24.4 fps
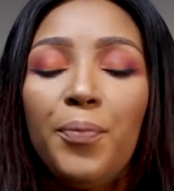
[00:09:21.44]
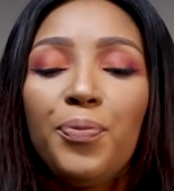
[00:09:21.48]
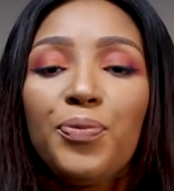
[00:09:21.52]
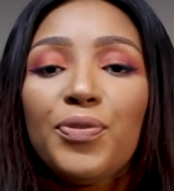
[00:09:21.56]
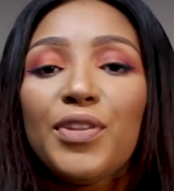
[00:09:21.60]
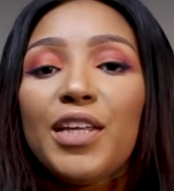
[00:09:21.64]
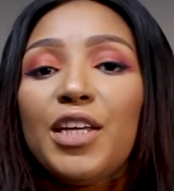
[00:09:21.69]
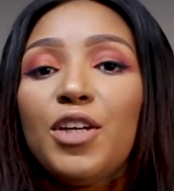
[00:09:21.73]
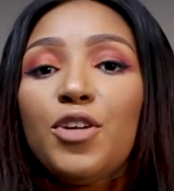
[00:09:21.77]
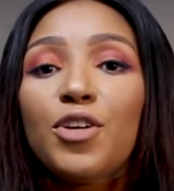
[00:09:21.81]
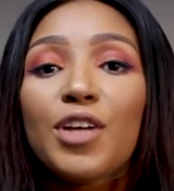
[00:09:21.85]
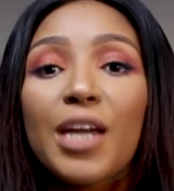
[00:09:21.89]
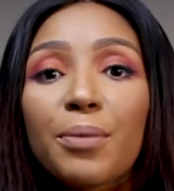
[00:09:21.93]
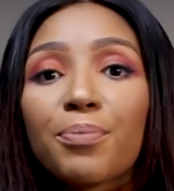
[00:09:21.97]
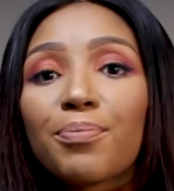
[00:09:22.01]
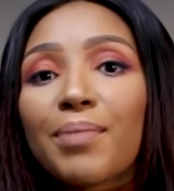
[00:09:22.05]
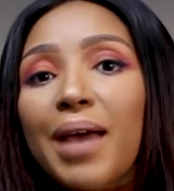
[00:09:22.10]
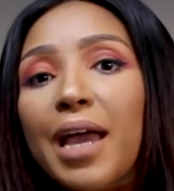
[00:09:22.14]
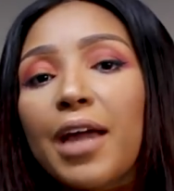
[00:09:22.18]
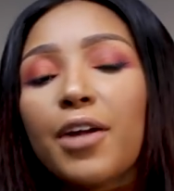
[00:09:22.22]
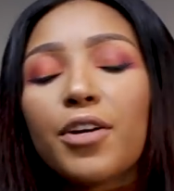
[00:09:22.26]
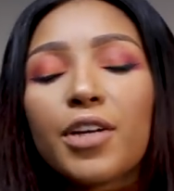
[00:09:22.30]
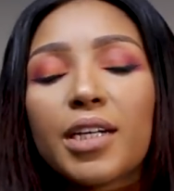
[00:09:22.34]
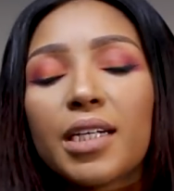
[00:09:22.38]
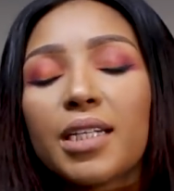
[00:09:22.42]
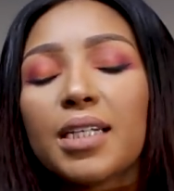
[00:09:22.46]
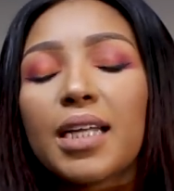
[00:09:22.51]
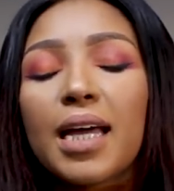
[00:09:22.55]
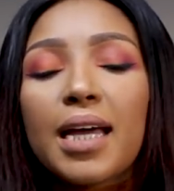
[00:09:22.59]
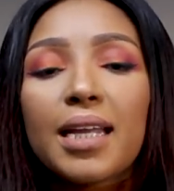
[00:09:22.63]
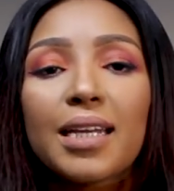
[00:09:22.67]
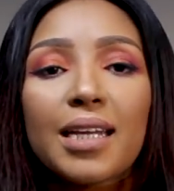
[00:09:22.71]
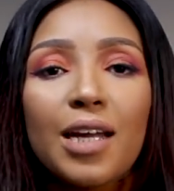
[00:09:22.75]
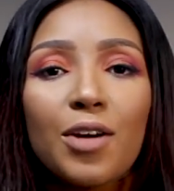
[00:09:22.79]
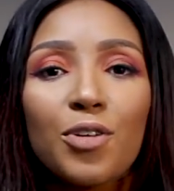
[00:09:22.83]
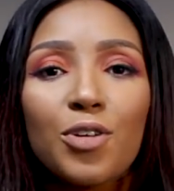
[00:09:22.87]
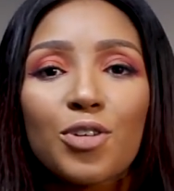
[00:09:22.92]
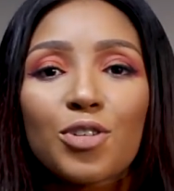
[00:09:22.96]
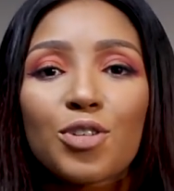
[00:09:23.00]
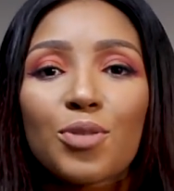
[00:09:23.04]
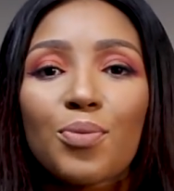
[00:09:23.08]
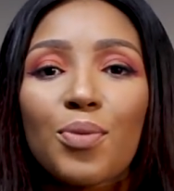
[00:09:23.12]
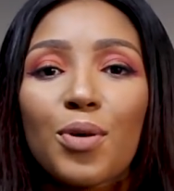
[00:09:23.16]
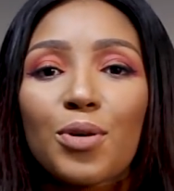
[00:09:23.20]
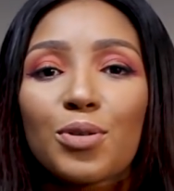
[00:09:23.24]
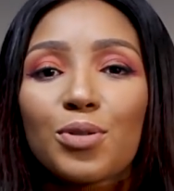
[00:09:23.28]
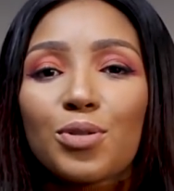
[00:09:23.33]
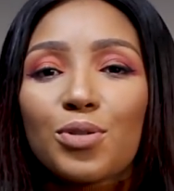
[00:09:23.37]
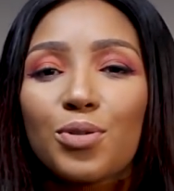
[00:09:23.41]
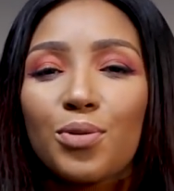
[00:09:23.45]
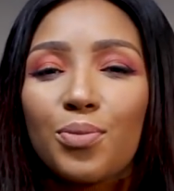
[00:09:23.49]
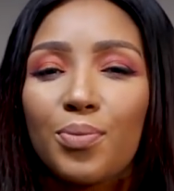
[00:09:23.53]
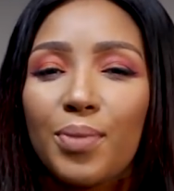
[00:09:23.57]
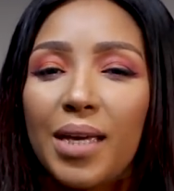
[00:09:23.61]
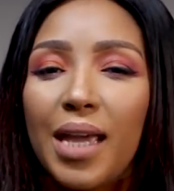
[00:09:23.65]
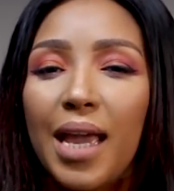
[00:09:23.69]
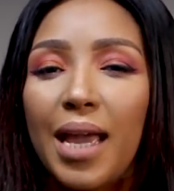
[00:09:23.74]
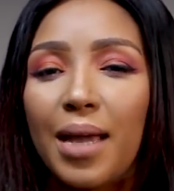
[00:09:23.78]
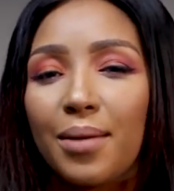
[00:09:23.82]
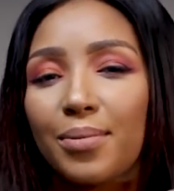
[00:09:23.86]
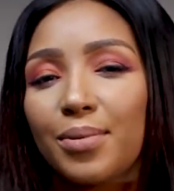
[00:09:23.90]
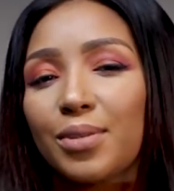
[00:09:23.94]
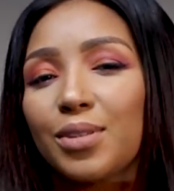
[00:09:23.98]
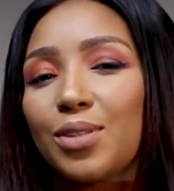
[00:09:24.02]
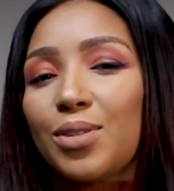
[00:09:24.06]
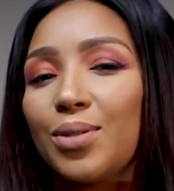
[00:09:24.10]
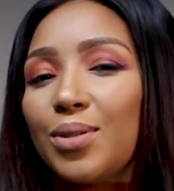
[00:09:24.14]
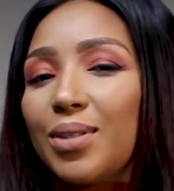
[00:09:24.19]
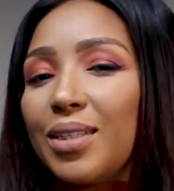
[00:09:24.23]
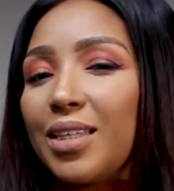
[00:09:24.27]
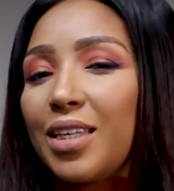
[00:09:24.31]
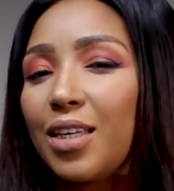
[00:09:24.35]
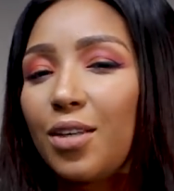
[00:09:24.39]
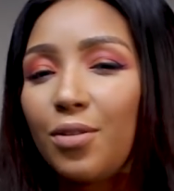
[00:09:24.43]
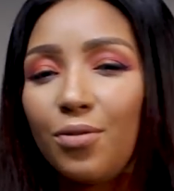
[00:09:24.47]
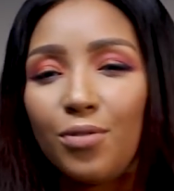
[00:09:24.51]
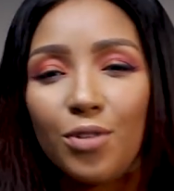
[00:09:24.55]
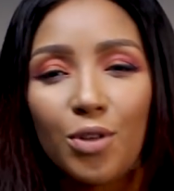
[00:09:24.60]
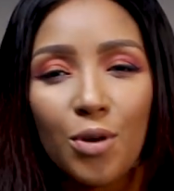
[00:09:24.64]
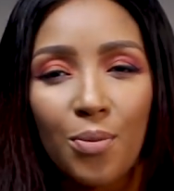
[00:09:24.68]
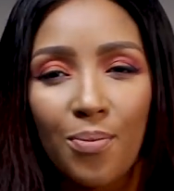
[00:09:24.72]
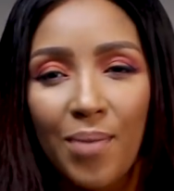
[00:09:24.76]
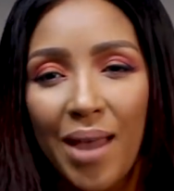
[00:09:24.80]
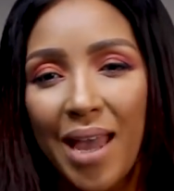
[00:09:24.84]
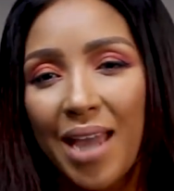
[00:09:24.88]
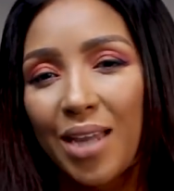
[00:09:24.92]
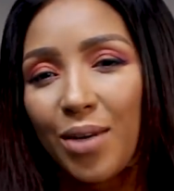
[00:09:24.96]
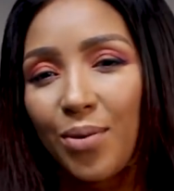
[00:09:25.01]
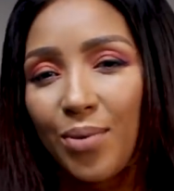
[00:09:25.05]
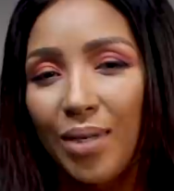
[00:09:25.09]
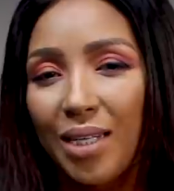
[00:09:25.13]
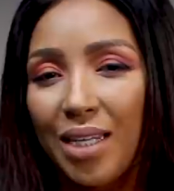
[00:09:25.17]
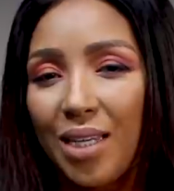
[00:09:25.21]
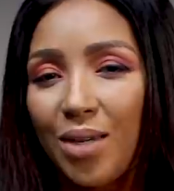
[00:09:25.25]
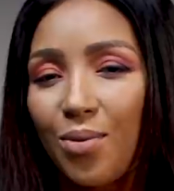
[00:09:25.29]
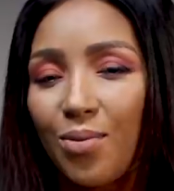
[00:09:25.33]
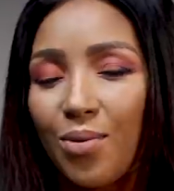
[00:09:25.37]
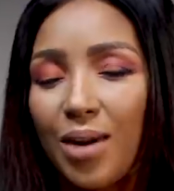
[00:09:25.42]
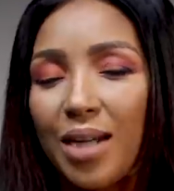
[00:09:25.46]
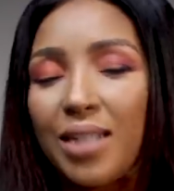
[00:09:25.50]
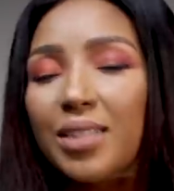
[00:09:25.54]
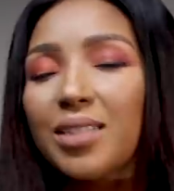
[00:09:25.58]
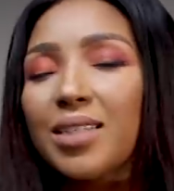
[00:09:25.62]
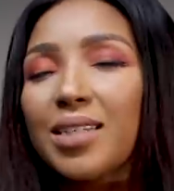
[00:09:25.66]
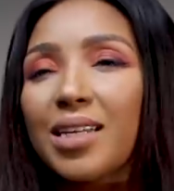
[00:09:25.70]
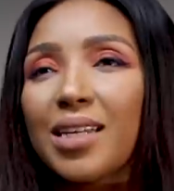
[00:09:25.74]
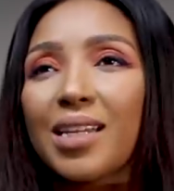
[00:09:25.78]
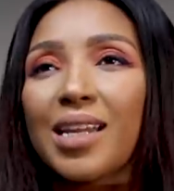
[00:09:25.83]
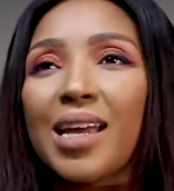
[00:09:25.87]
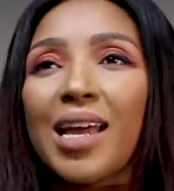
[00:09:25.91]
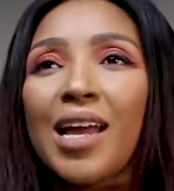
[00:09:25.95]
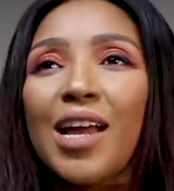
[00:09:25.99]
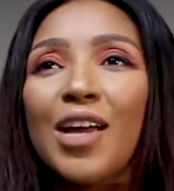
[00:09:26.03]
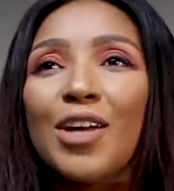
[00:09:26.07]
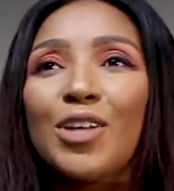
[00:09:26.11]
And then you get married and now you're supposed to be able to give your man what he wants, and